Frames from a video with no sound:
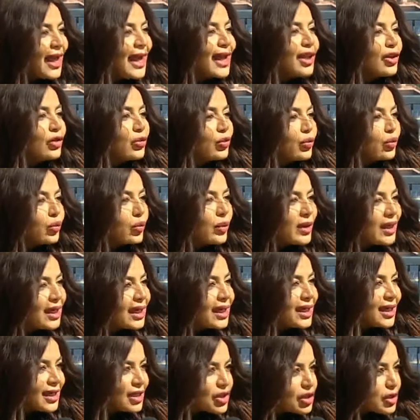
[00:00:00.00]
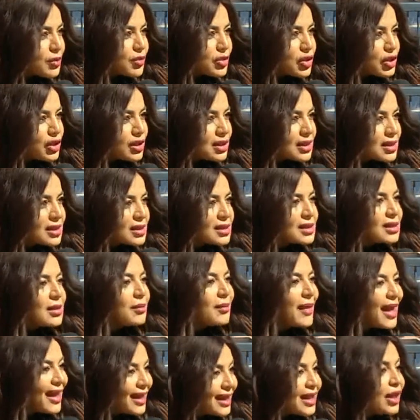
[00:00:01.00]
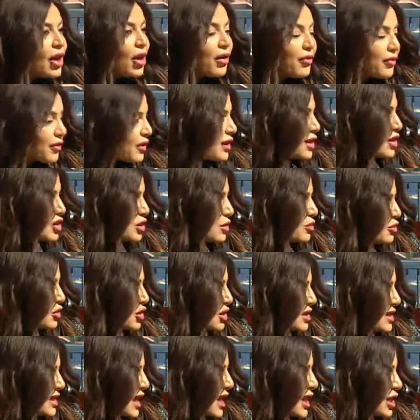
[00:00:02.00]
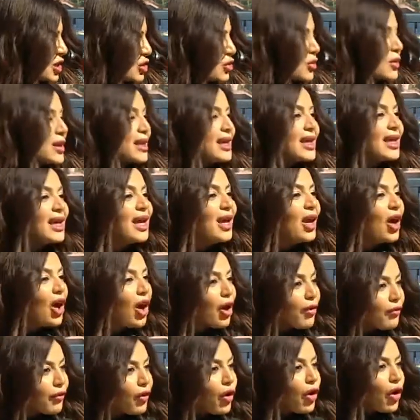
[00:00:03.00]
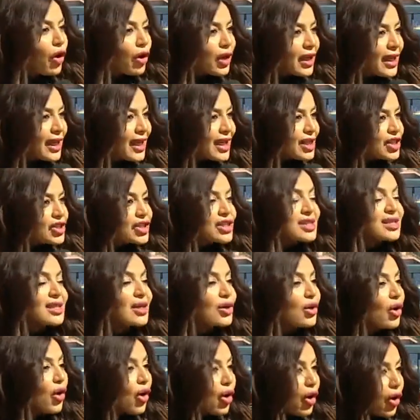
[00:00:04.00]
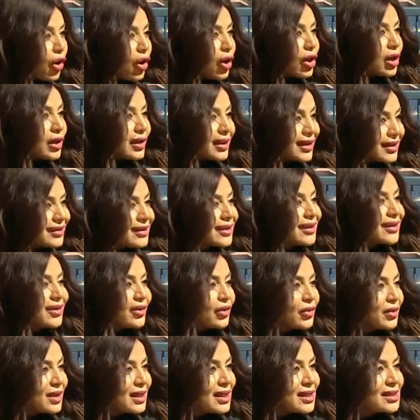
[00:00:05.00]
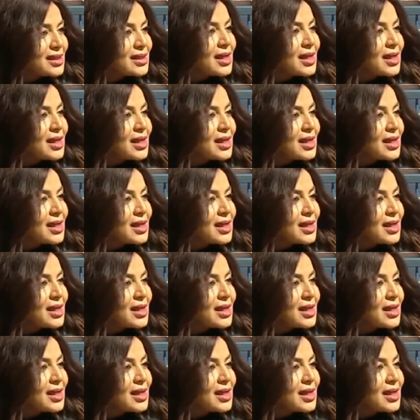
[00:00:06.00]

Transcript: and we Egyptians, many of the Egyptians actually, of all ages and all categories,